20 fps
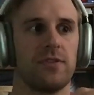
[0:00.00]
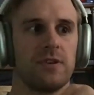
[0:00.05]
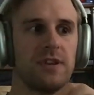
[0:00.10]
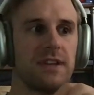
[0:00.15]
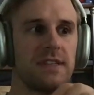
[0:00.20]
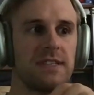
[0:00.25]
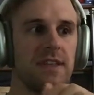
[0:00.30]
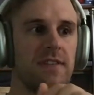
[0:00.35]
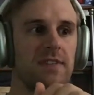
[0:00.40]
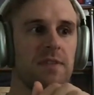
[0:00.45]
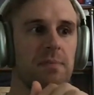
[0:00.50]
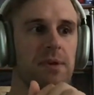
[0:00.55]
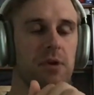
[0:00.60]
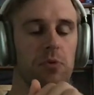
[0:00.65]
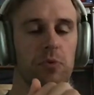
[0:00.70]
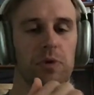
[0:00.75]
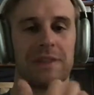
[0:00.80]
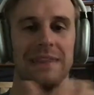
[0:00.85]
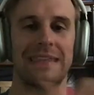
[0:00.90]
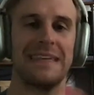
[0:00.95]
There doesn't have to be a
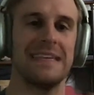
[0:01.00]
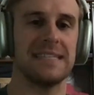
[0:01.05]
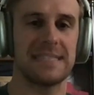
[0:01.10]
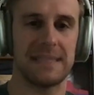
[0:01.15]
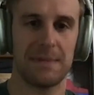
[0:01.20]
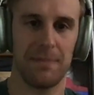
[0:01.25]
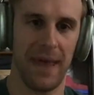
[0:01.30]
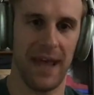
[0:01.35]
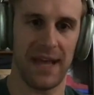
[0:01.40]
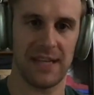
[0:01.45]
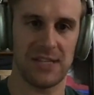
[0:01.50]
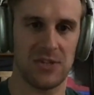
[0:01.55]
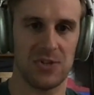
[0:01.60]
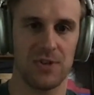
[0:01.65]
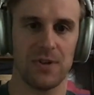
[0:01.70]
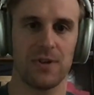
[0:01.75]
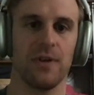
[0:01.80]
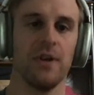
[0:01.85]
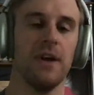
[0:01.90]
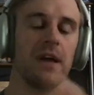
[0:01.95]
release
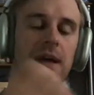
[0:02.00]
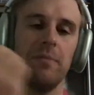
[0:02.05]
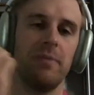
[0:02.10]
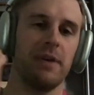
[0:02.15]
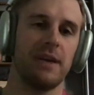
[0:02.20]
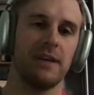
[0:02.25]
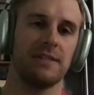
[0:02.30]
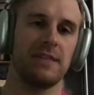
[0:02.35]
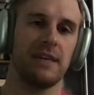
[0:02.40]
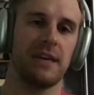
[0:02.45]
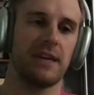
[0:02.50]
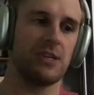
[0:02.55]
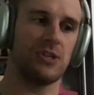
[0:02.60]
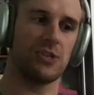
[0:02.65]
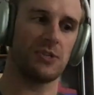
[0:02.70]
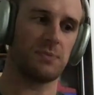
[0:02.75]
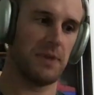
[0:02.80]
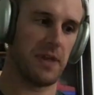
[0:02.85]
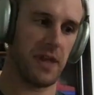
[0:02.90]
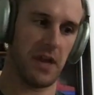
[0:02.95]
master, because they can
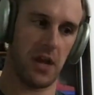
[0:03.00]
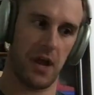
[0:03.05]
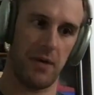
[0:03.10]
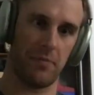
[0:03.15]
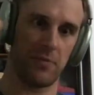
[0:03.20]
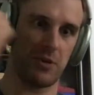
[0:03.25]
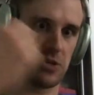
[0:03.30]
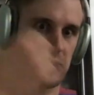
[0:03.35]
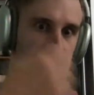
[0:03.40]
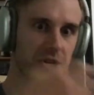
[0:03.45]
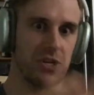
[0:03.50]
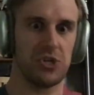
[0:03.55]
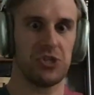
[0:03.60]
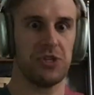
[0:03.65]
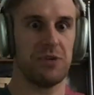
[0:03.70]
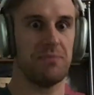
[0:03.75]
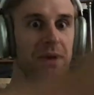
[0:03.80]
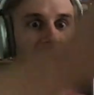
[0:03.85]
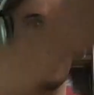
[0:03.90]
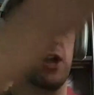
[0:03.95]
just be like, I'm just going to
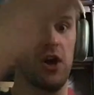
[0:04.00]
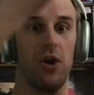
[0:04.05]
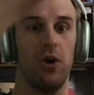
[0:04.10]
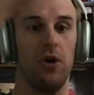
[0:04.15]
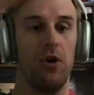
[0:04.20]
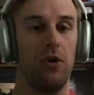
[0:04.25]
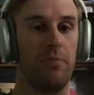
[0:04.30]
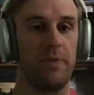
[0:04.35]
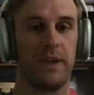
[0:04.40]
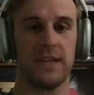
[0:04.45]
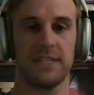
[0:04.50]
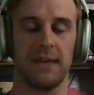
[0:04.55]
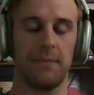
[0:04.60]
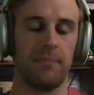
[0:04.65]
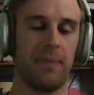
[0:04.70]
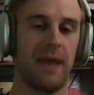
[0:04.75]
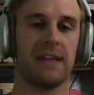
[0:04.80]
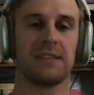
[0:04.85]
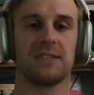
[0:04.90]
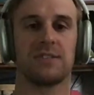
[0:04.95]
ship my code because it
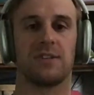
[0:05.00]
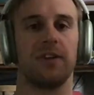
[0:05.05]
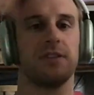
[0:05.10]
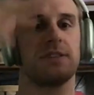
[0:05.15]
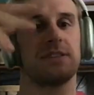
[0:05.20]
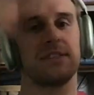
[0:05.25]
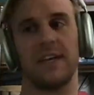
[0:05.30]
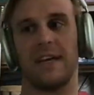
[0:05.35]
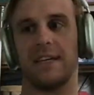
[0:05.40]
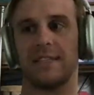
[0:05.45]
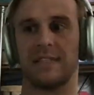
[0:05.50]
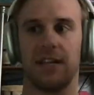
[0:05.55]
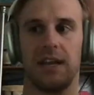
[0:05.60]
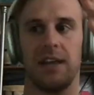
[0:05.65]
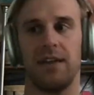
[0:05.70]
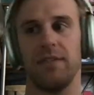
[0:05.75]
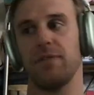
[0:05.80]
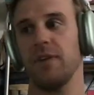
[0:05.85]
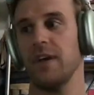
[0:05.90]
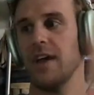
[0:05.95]
passes all its tests. I
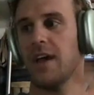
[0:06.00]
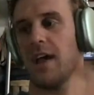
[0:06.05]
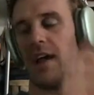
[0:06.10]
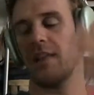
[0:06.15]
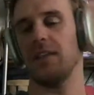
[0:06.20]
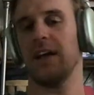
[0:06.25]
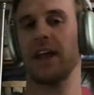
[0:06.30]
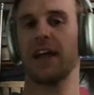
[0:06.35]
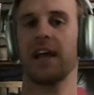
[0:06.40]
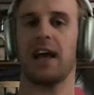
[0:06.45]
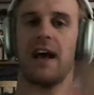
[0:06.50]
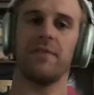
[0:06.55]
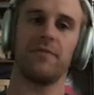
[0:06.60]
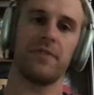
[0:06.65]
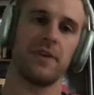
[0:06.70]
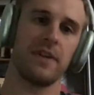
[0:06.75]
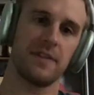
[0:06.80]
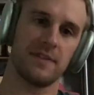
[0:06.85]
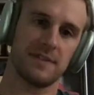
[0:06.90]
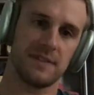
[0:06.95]
have a lot of
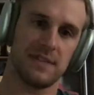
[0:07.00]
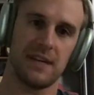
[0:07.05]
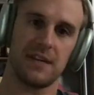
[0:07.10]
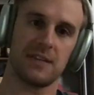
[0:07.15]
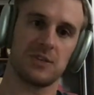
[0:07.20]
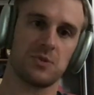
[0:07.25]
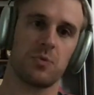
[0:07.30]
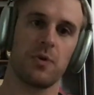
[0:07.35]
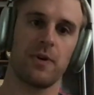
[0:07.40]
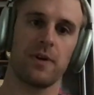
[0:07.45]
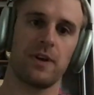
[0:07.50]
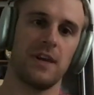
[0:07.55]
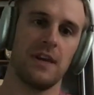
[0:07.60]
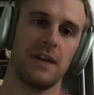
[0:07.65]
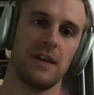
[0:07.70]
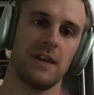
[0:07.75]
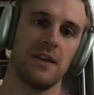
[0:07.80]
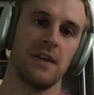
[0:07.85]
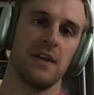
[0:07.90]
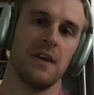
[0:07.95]
confidence that it's
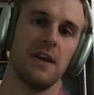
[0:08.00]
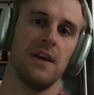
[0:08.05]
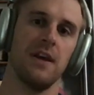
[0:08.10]
working.